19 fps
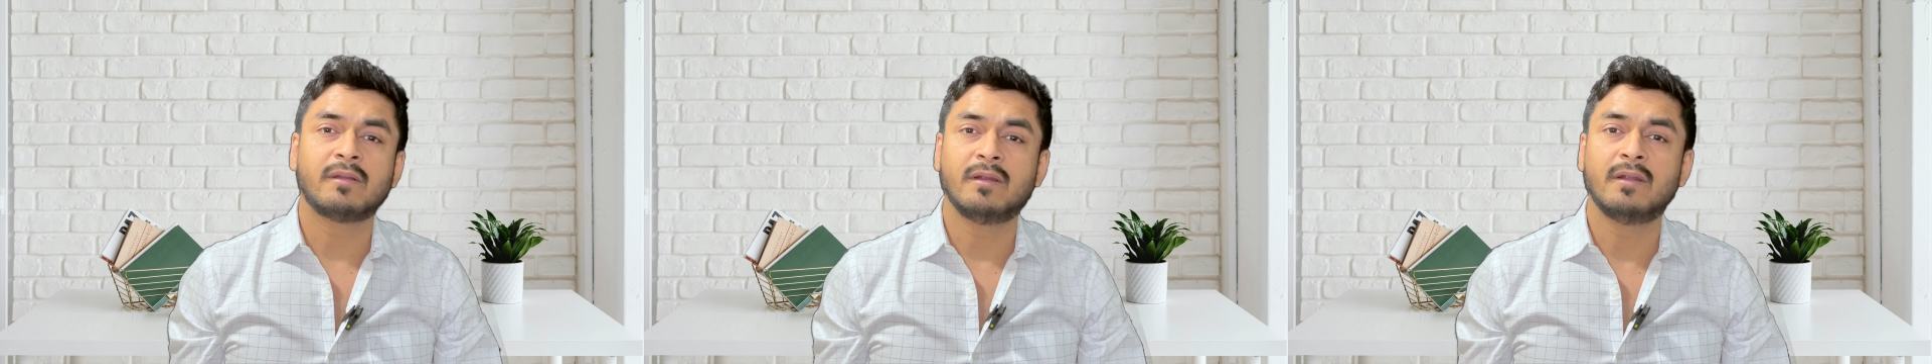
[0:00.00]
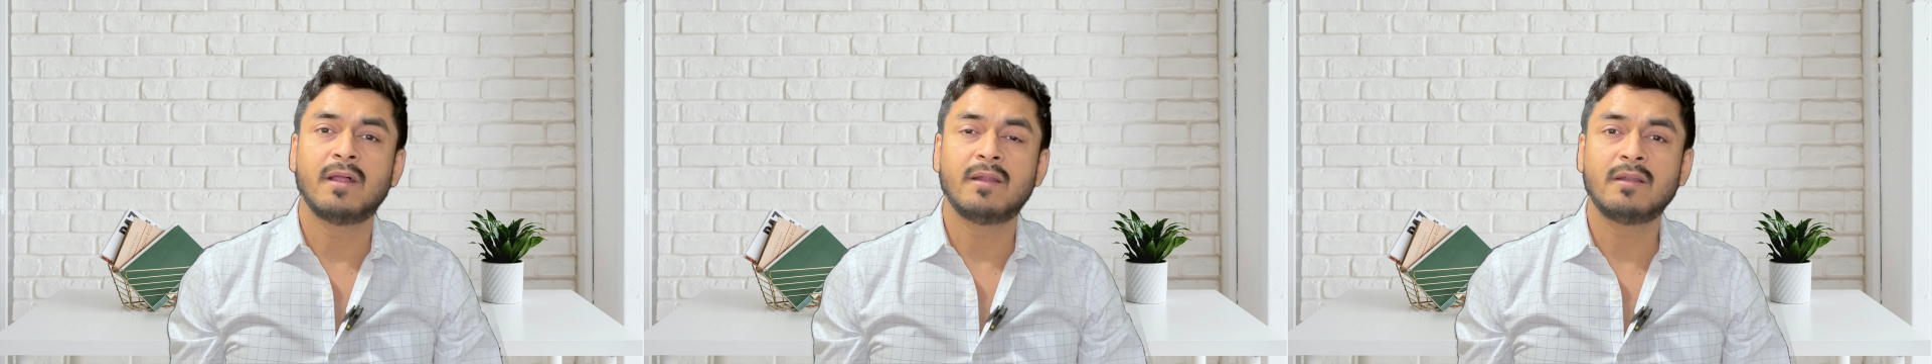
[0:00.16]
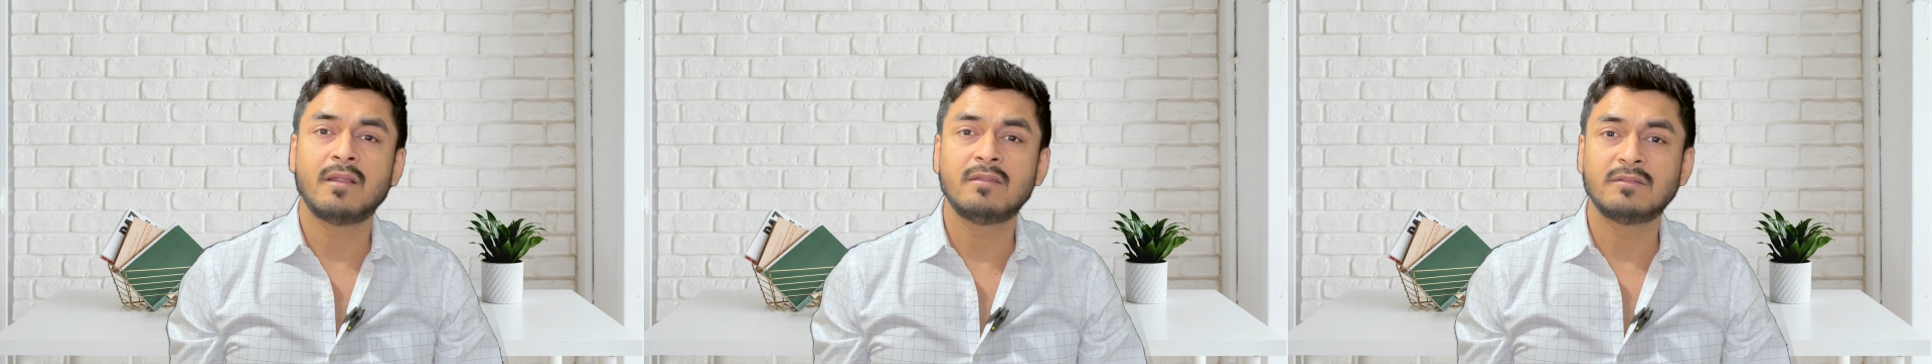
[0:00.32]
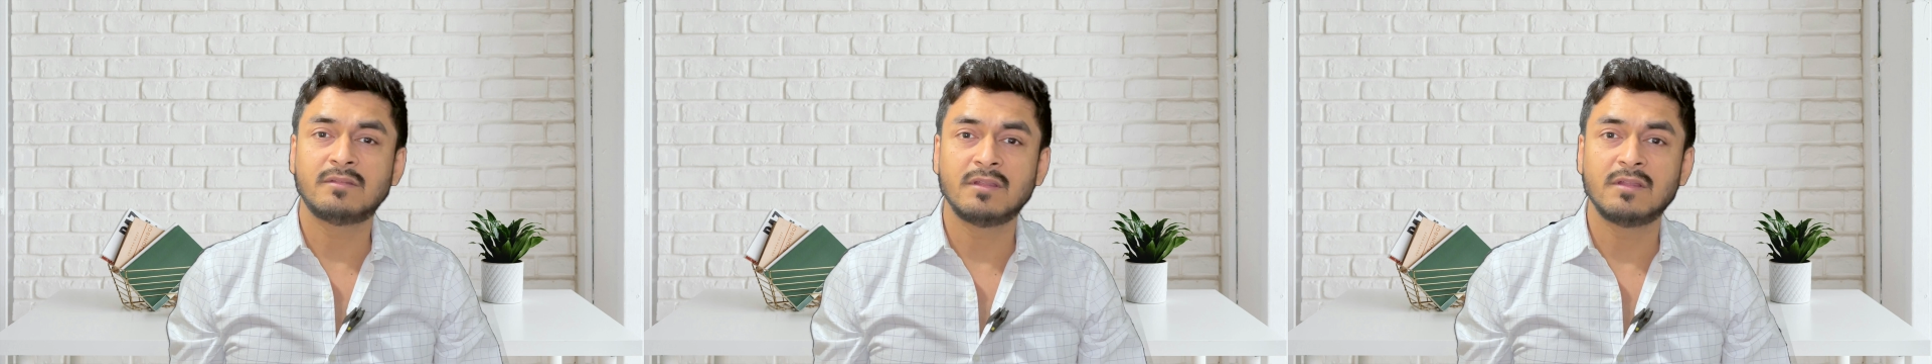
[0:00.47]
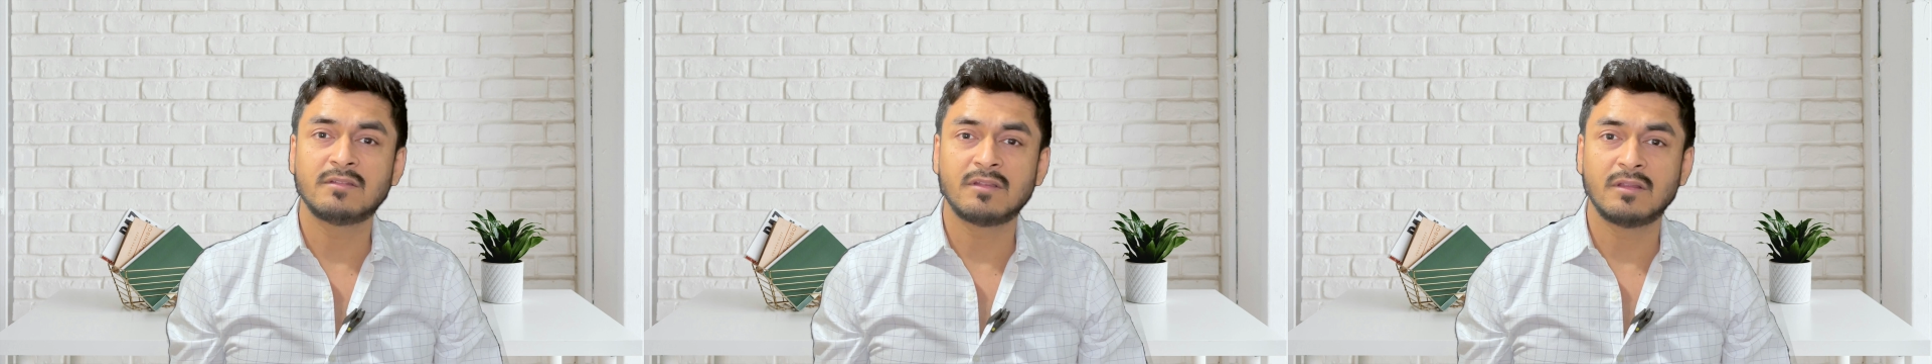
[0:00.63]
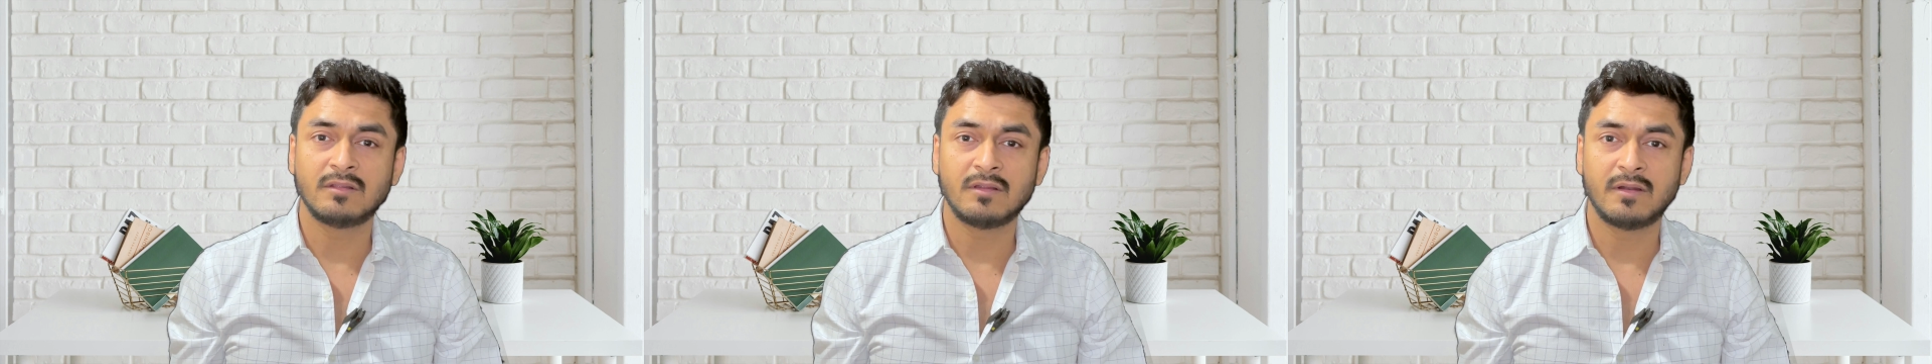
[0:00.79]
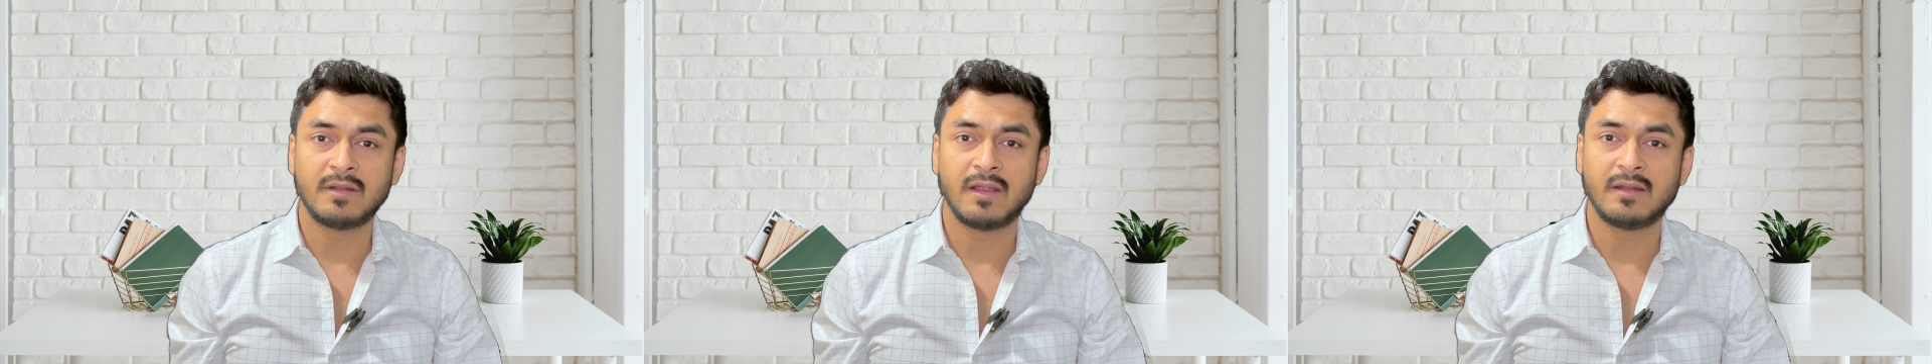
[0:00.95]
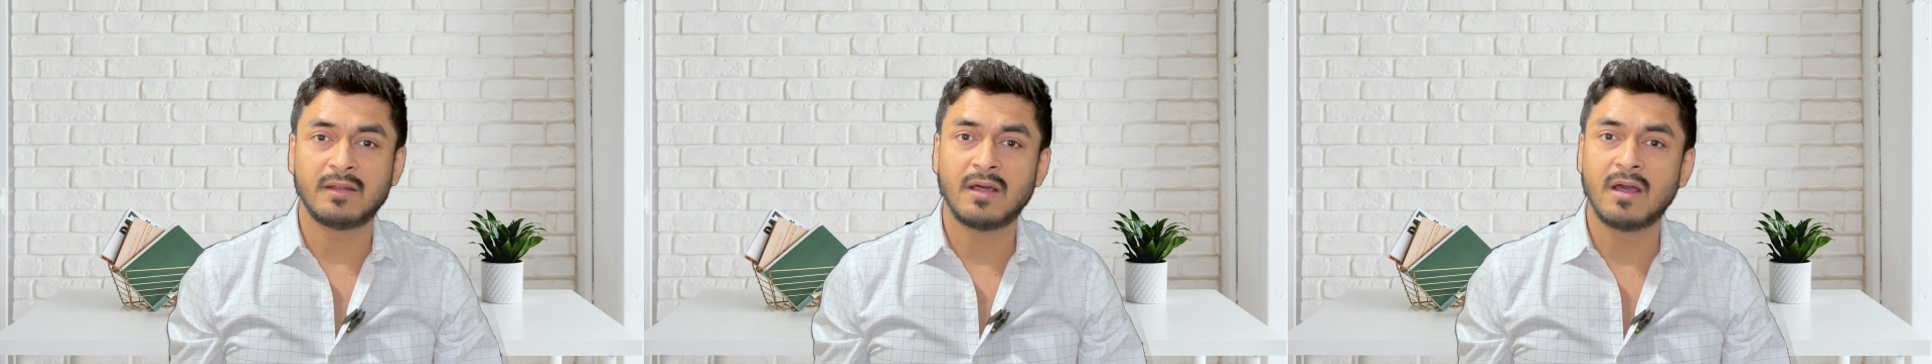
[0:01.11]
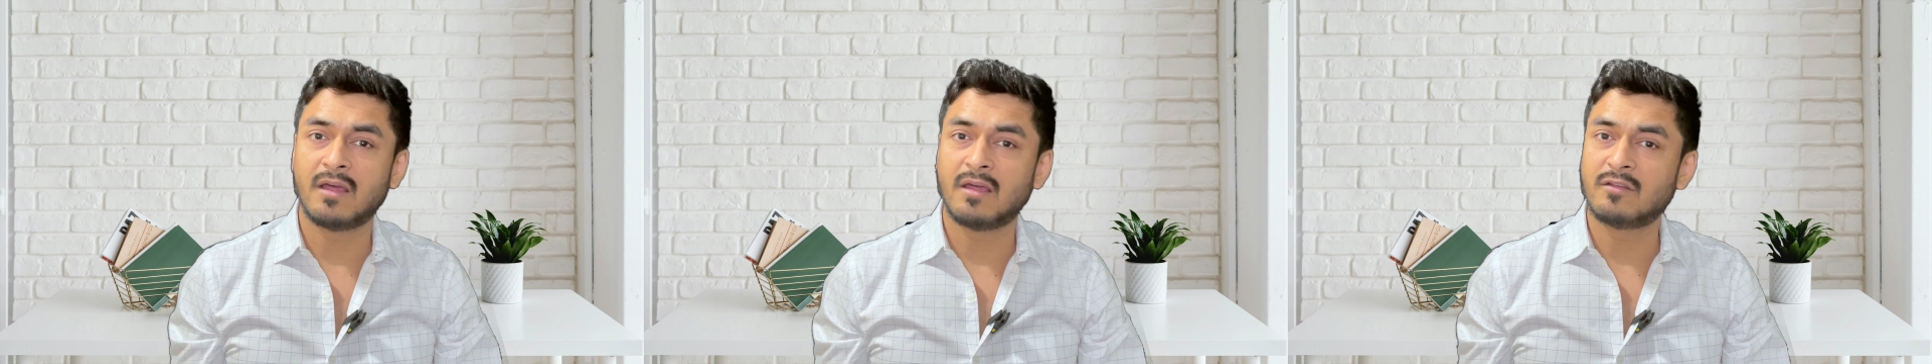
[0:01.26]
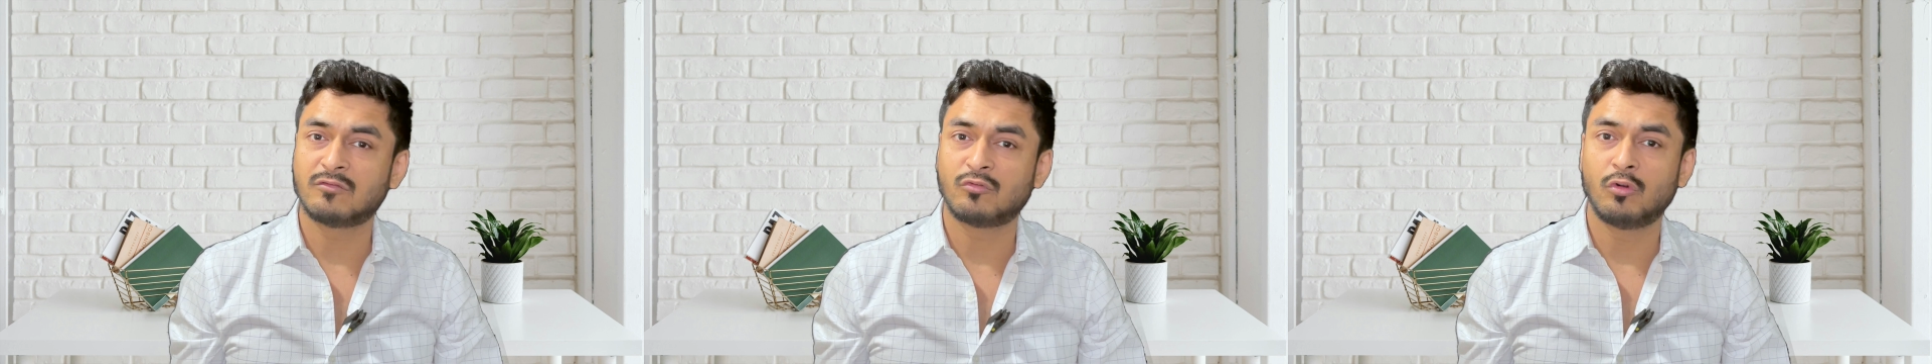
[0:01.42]
redundancies in the
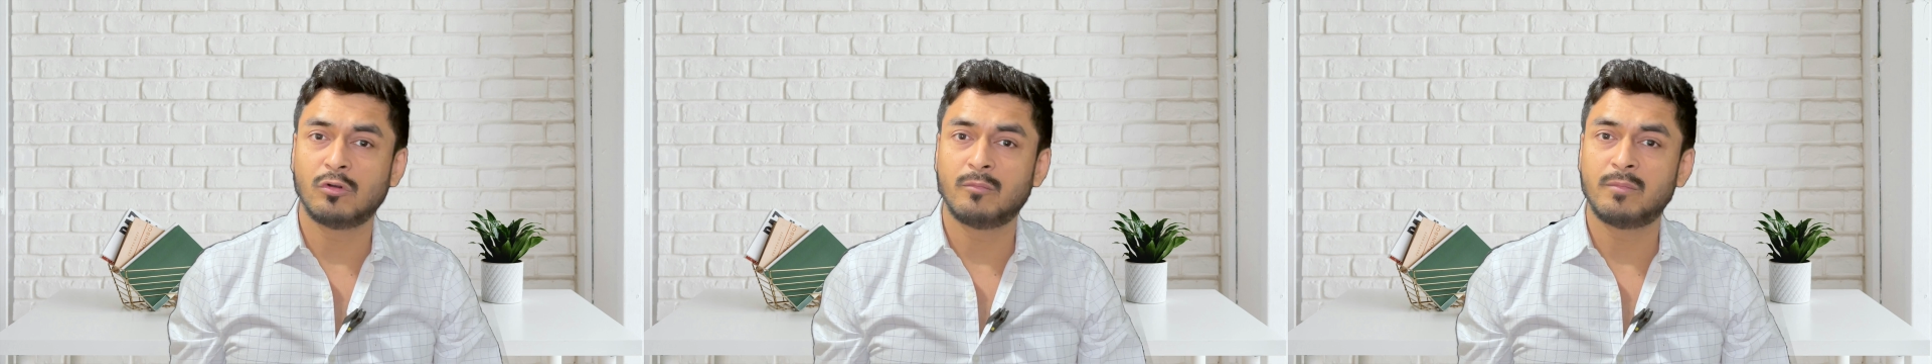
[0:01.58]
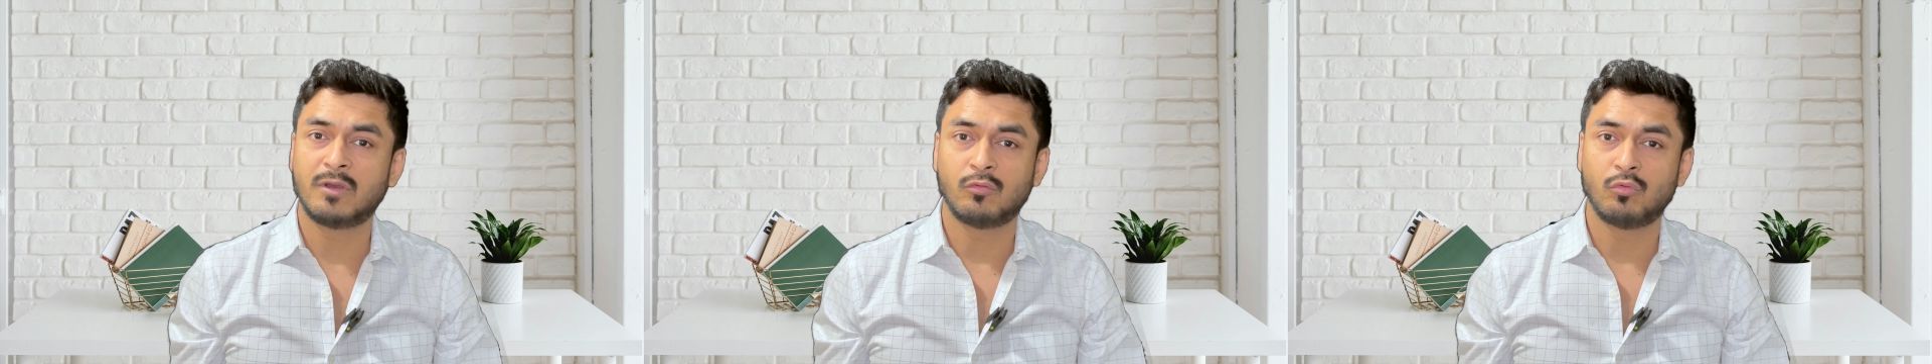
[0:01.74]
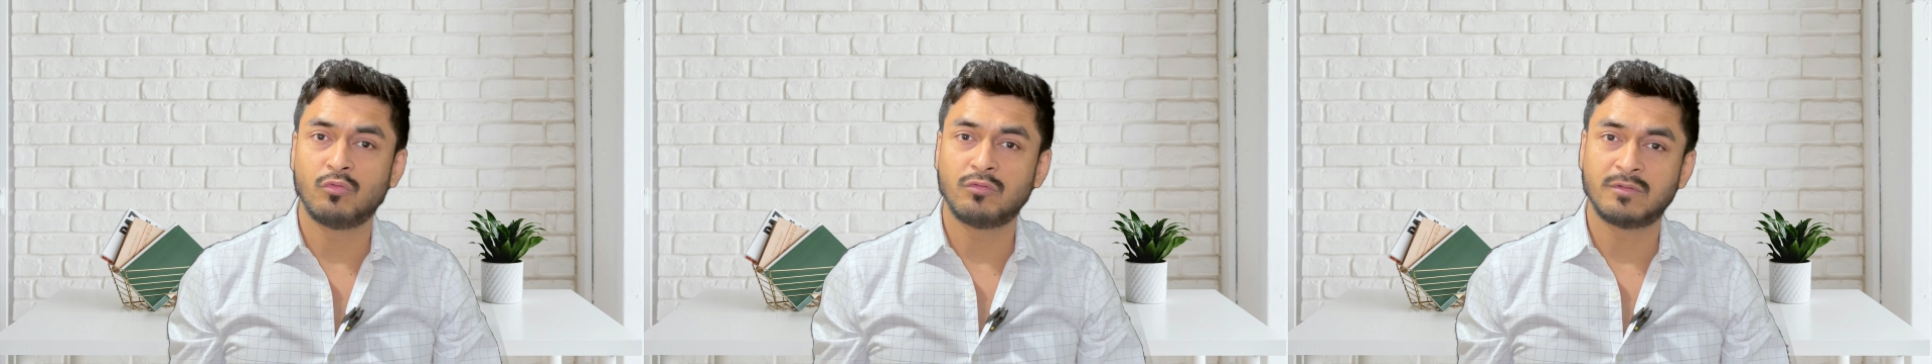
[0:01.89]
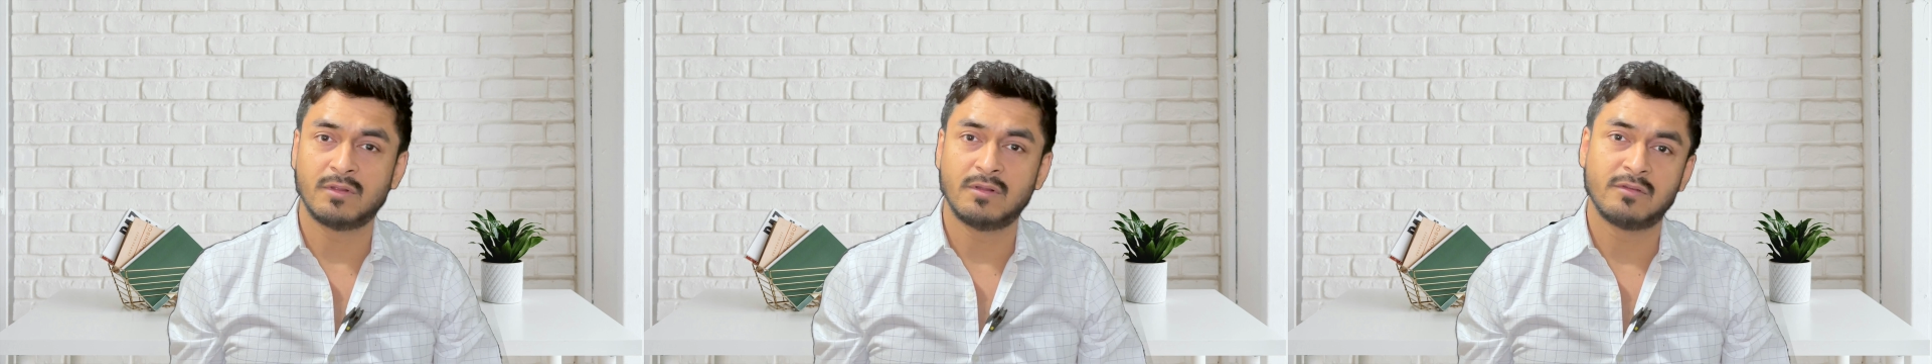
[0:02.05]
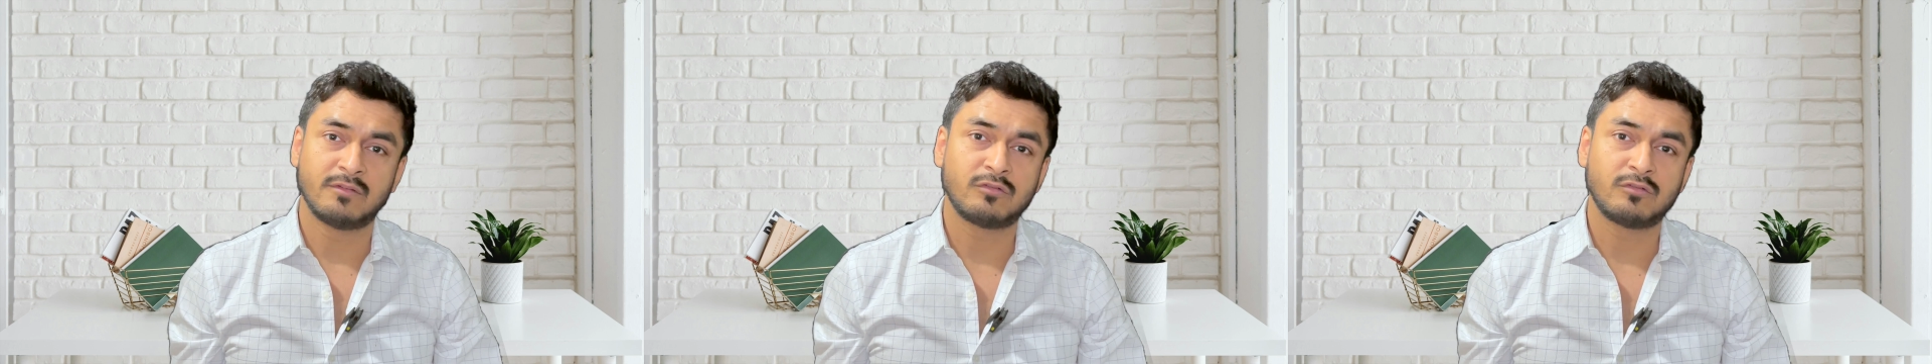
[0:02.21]
data is going to be crucial.